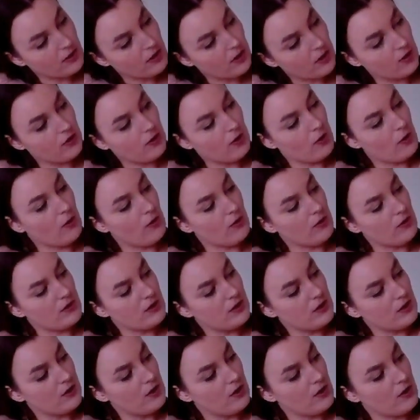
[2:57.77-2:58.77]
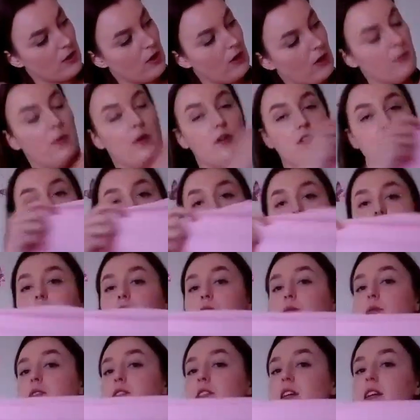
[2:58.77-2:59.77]
not yours, not your body. That's
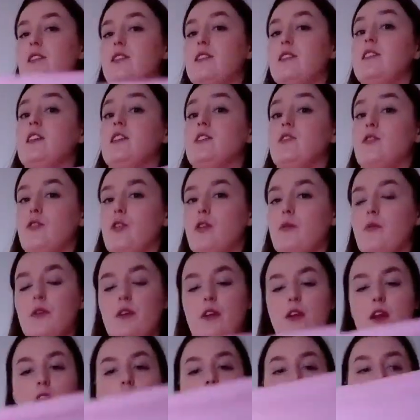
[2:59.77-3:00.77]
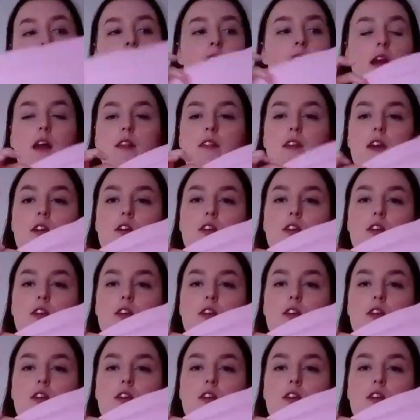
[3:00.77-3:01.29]
what it says. It says not your body. Yeah, I think I